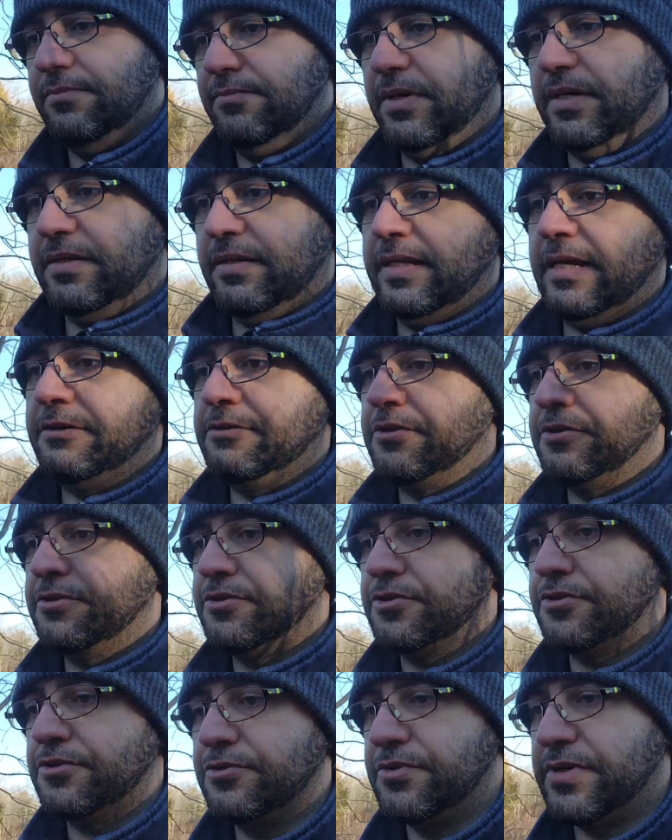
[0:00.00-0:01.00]
allow you
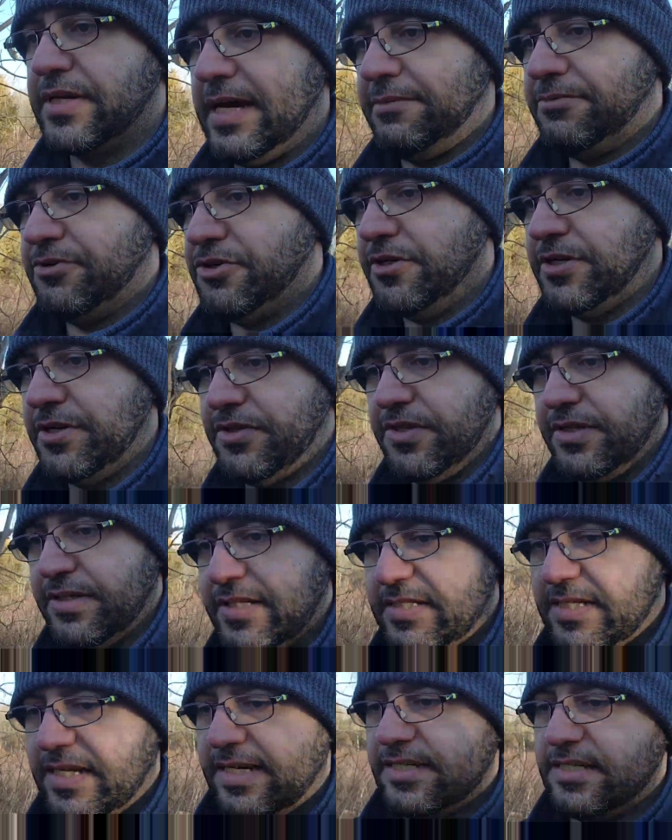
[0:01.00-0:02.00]
to capture anything
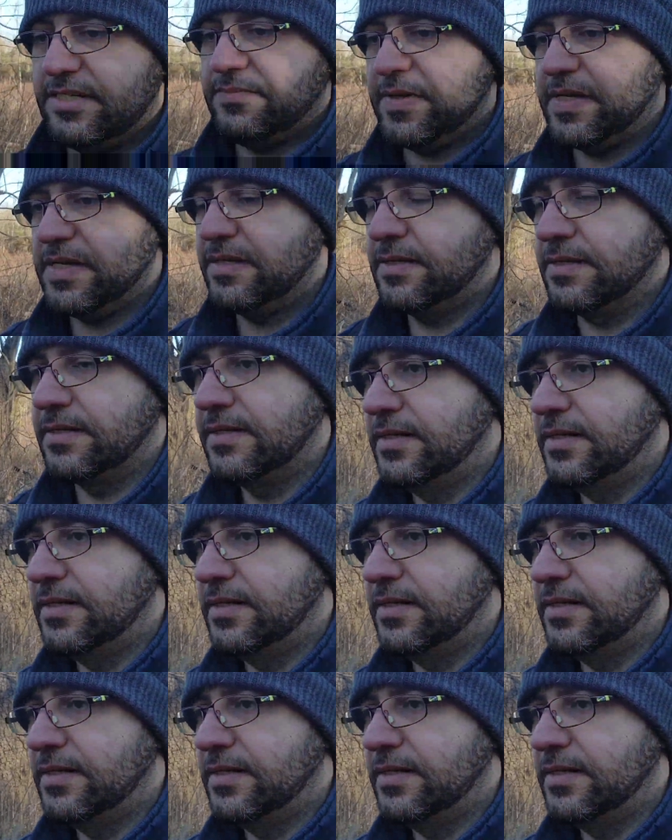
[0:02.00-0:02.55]
that's high speed.